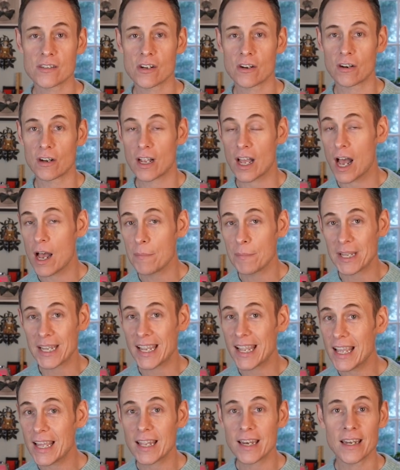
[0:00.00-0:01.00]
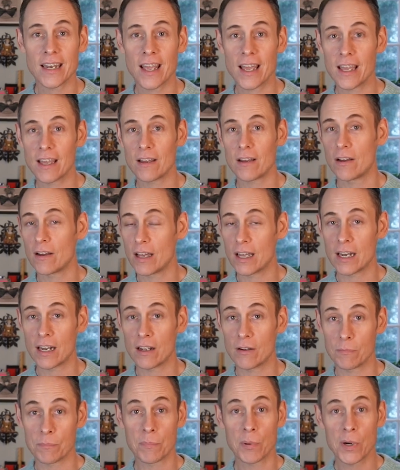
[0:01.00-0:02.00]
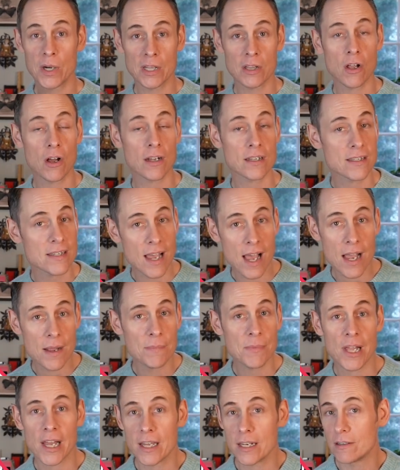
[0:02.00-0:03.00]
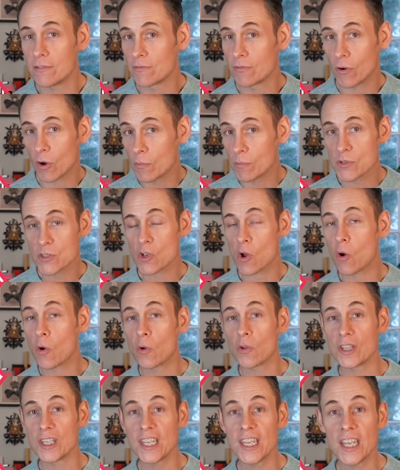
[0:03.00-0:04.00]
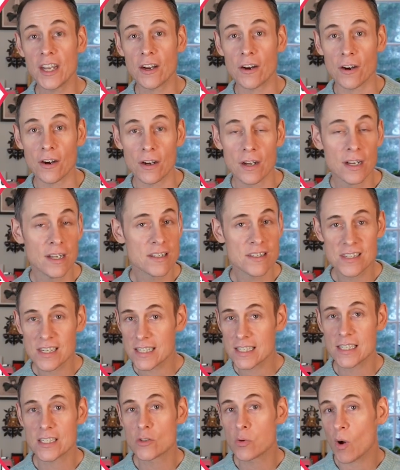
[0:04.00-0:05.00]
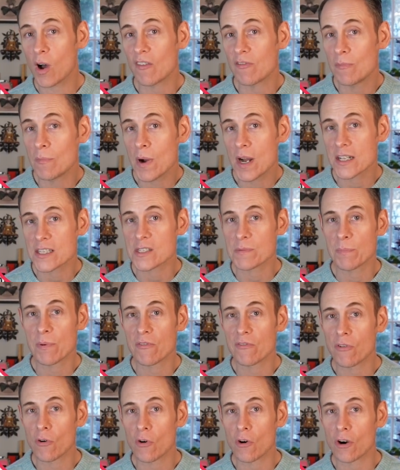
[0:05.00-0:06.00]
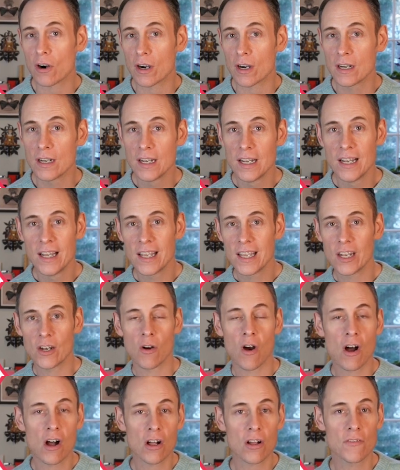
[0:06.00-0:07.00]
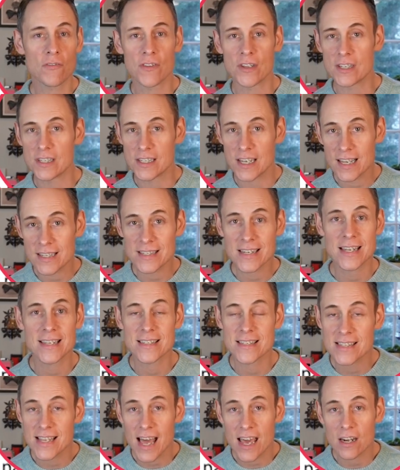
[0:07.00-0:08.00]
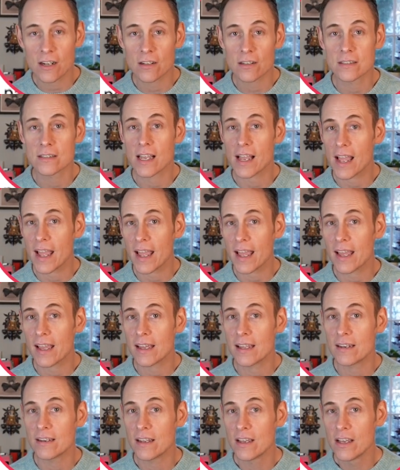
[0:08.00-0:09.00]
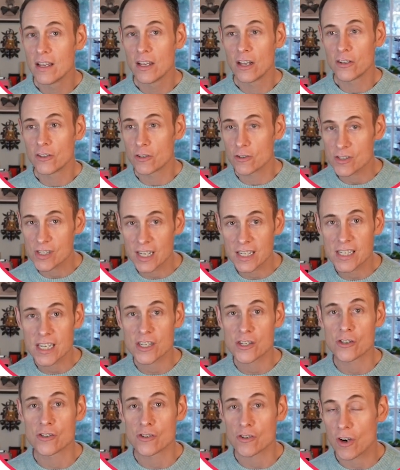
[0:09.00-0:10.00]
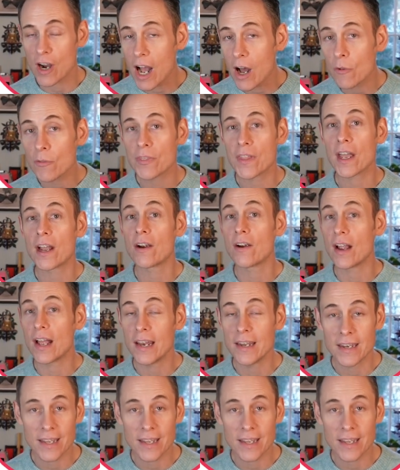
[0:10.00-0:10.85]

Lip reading: are coming in at a pretty long timeline of almost a whole year, 6 to 12 months before, all of the dust has settled and your citations are out there and